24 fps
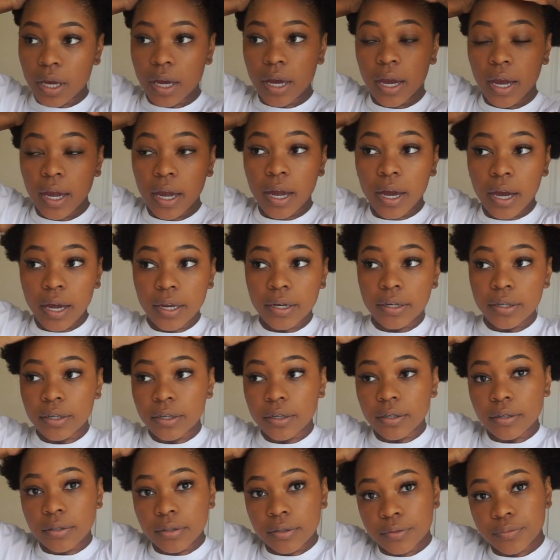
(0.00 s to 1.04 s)
and
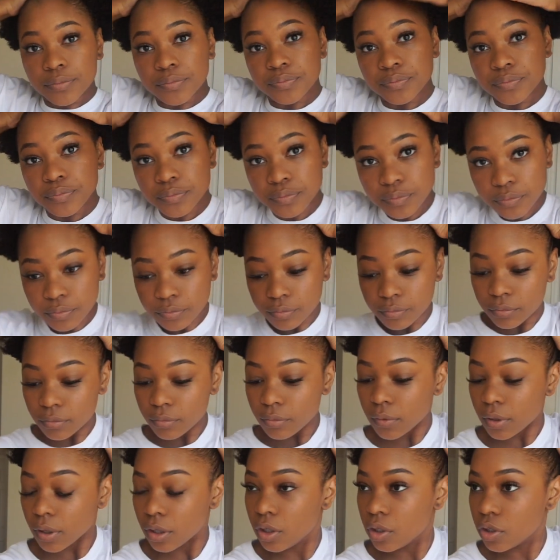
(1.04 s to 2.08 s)

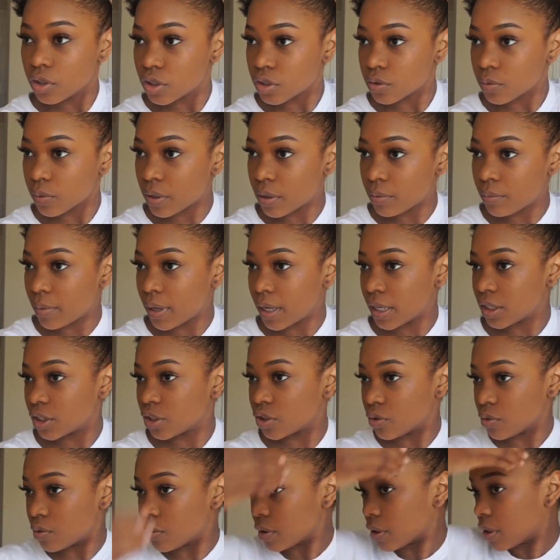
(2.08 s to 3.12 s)
you just want to make
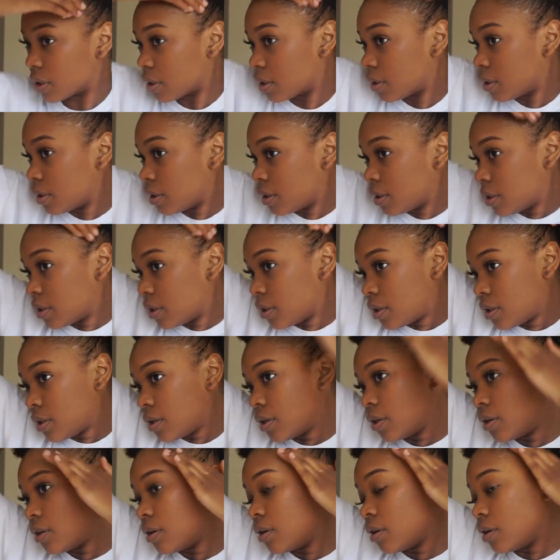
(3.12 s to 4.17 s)
sure
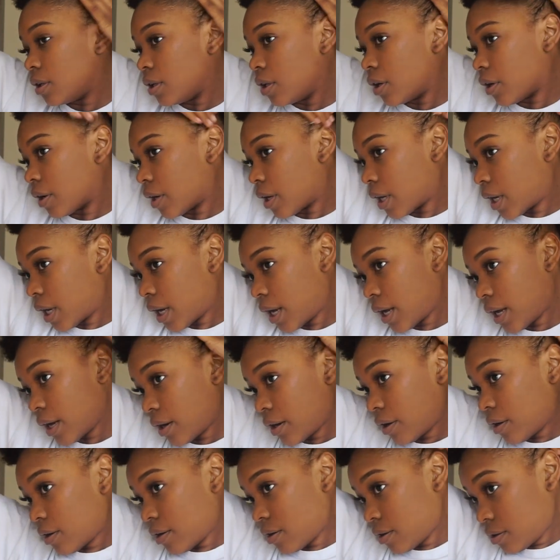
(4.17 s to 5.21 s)
your
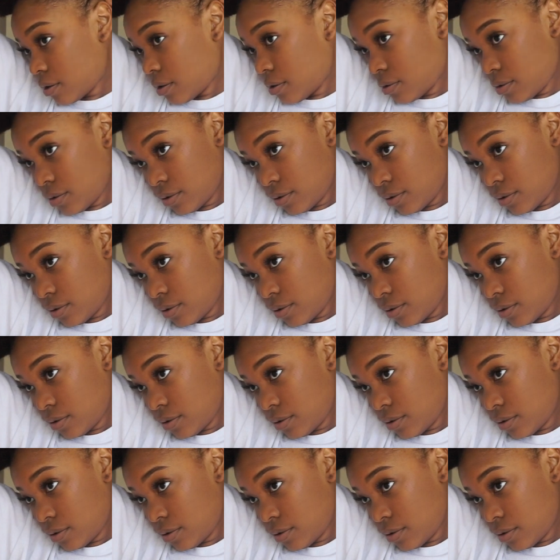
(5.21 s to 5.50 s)
hair